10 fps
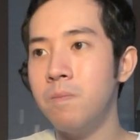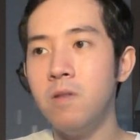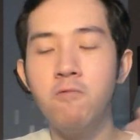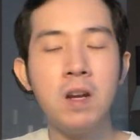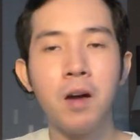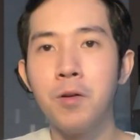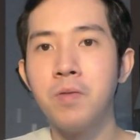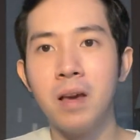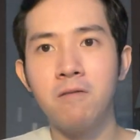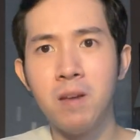read other
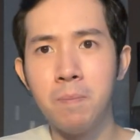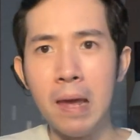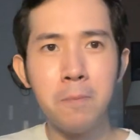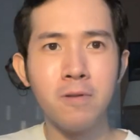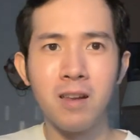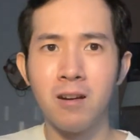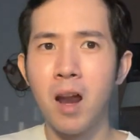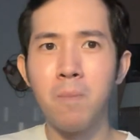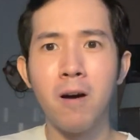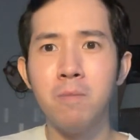things, read papers that are
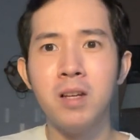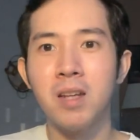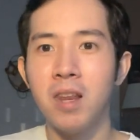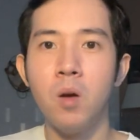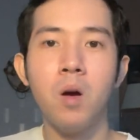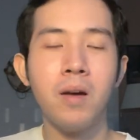not published anywhere.